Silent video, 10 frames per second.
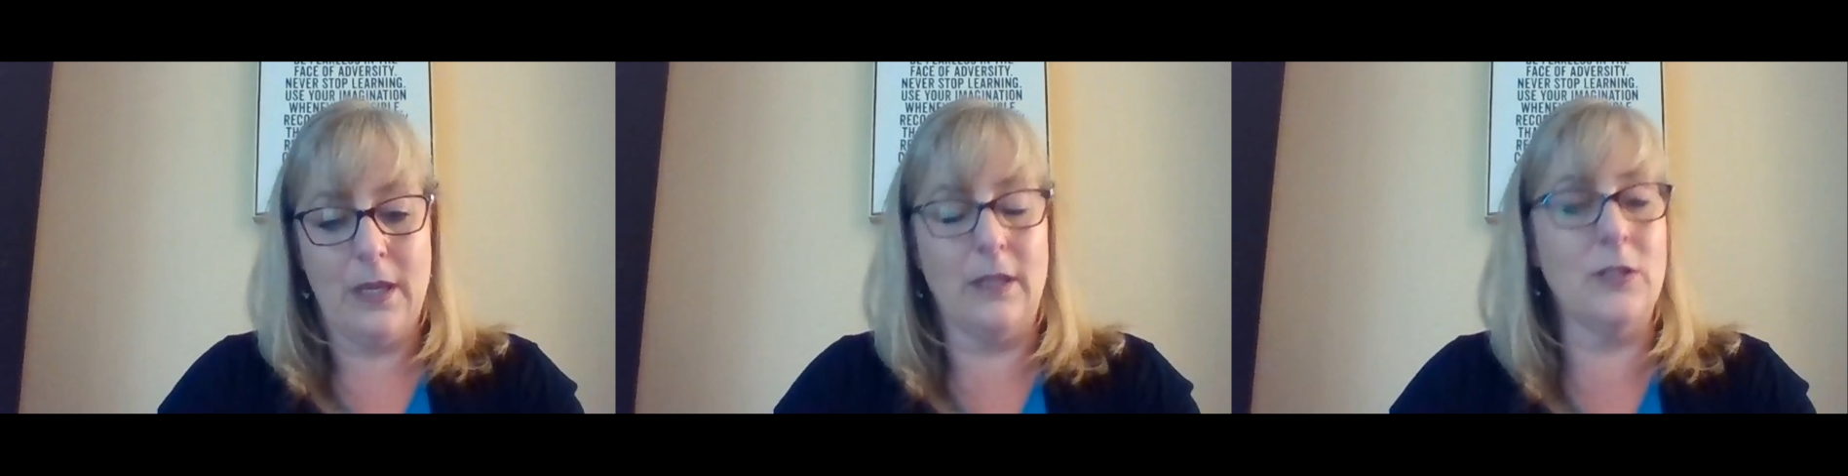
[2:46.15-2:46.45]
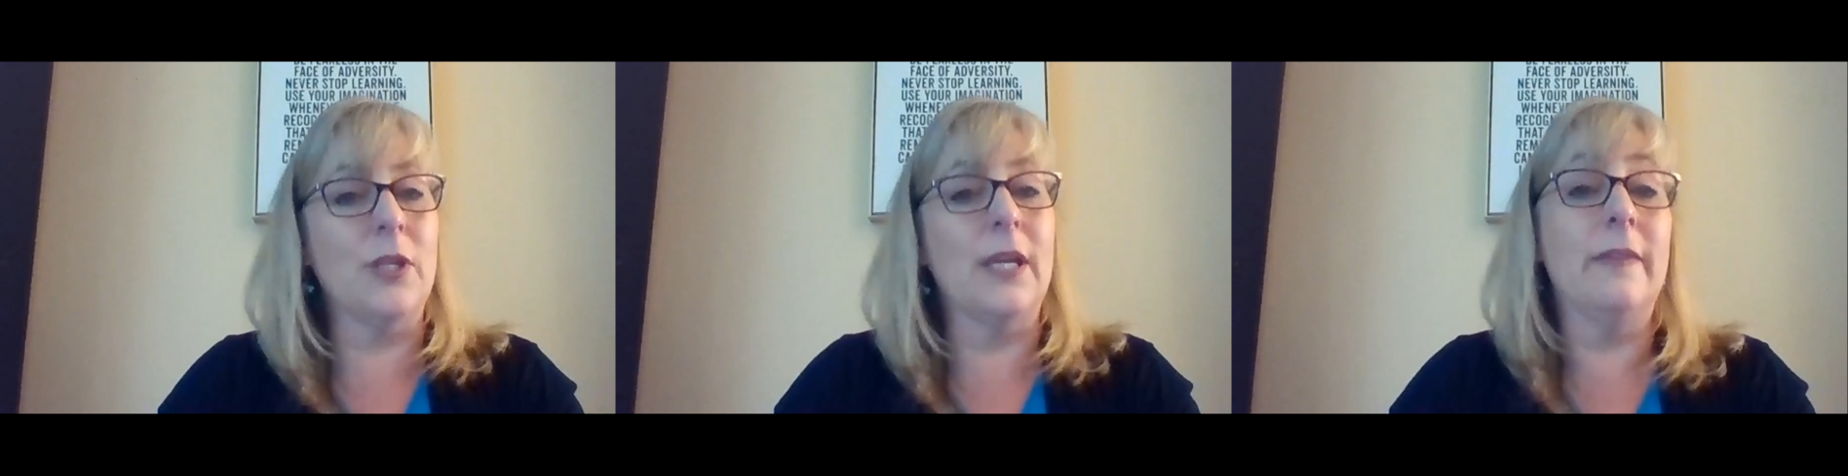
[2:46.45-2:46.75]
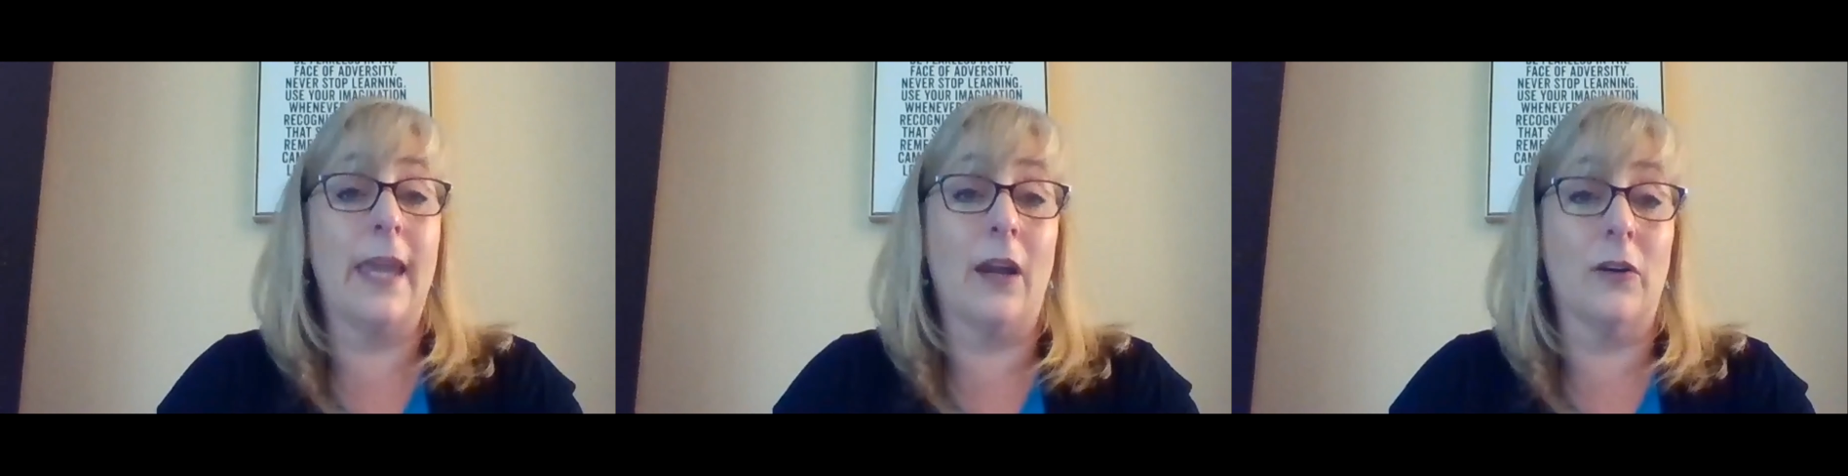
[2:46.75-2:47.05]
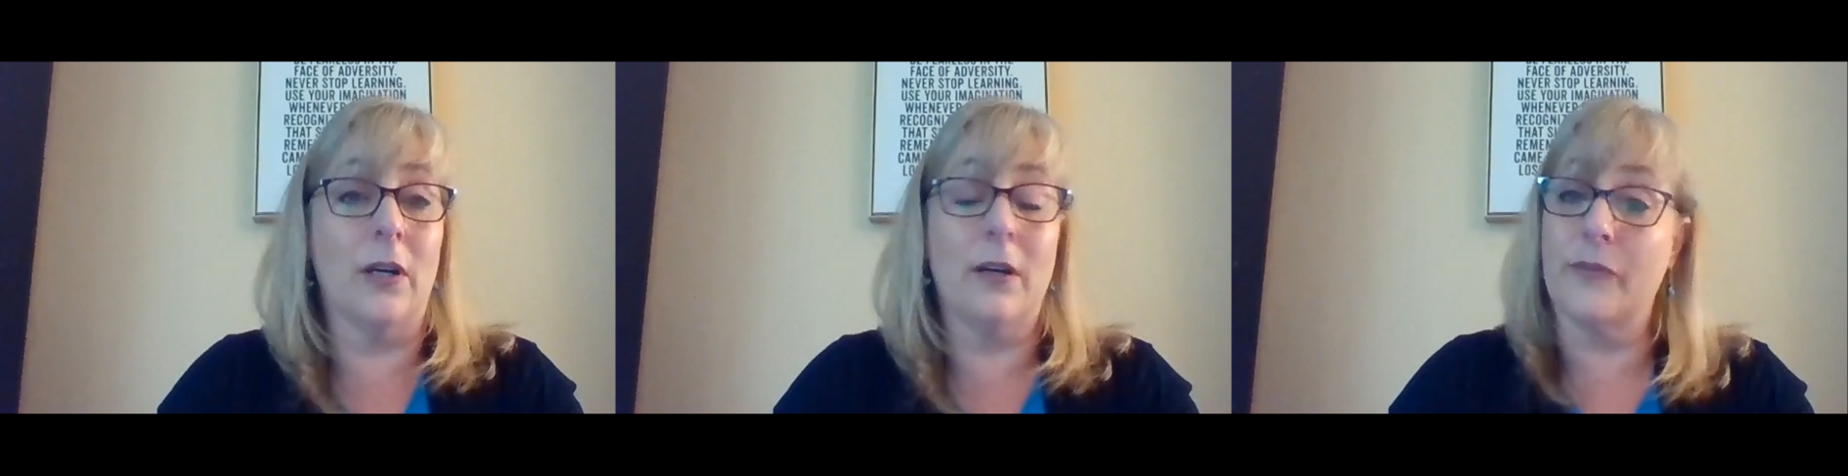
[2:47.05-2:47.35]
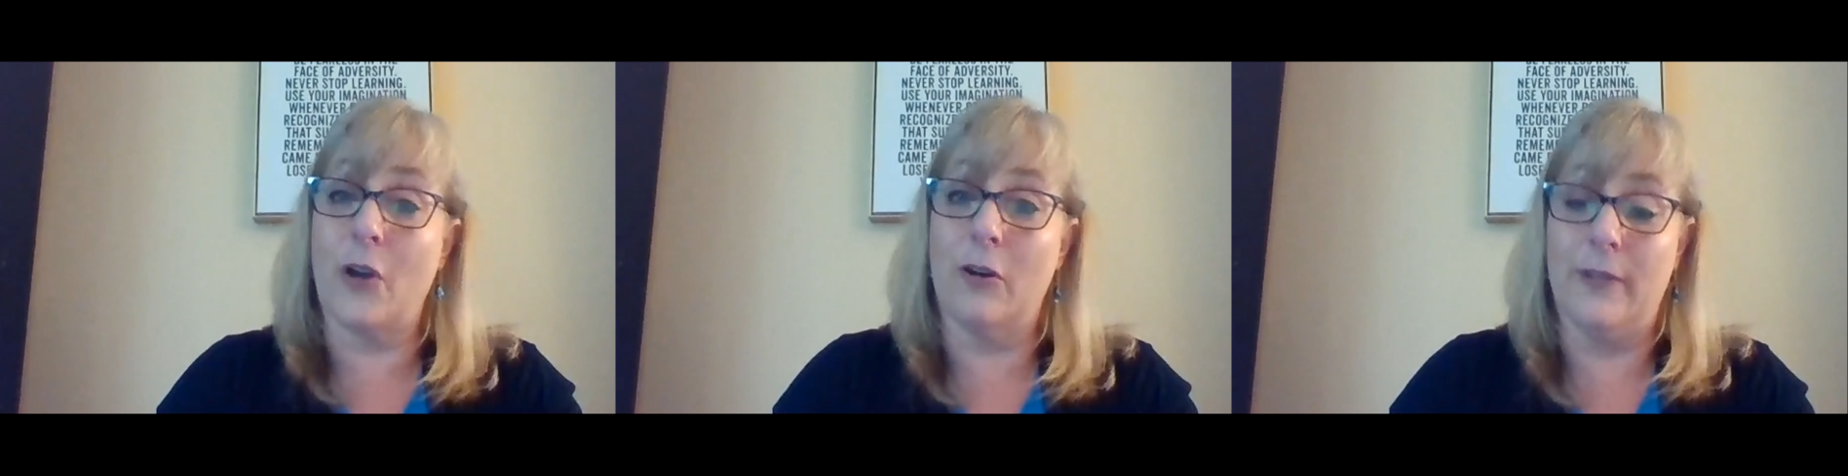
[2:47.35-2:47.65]
in the era
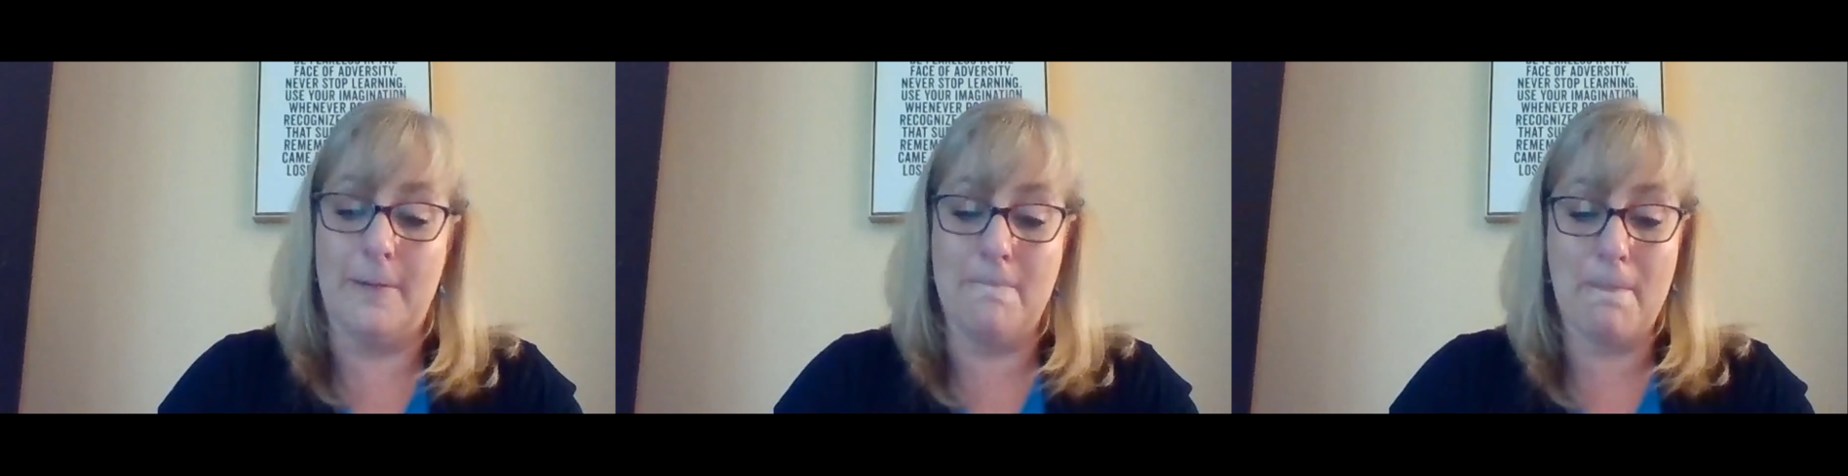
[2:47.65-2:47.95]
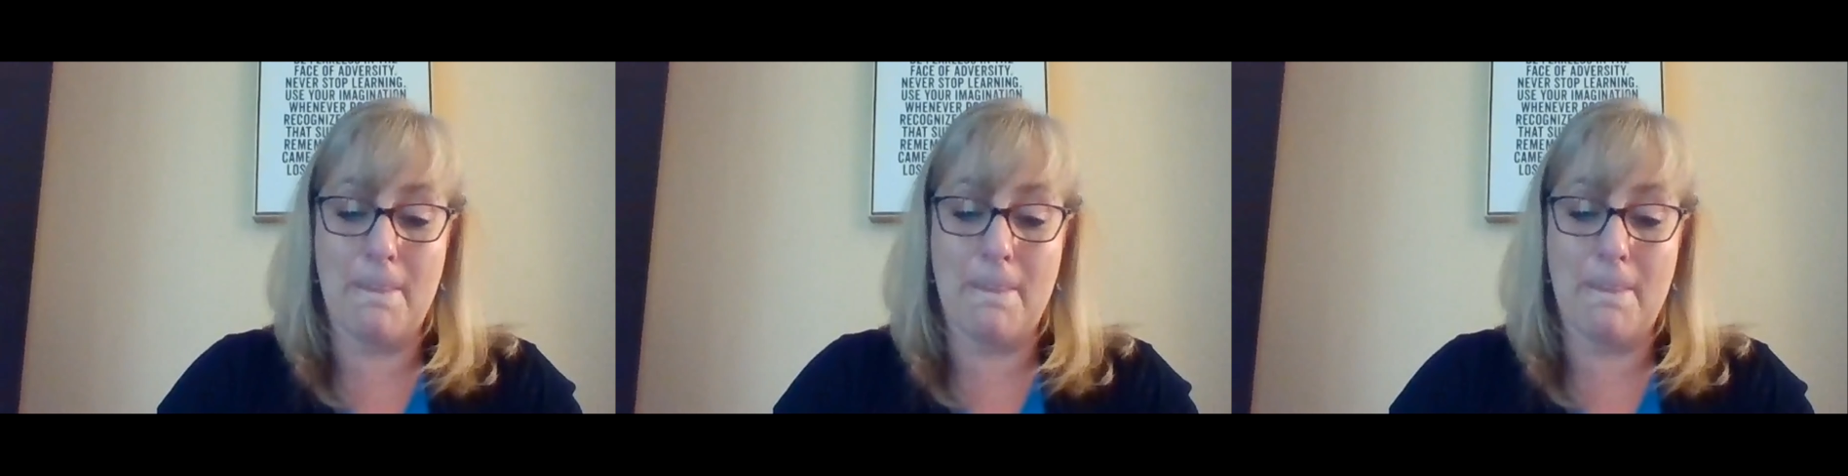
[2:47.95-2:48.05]
of COVID?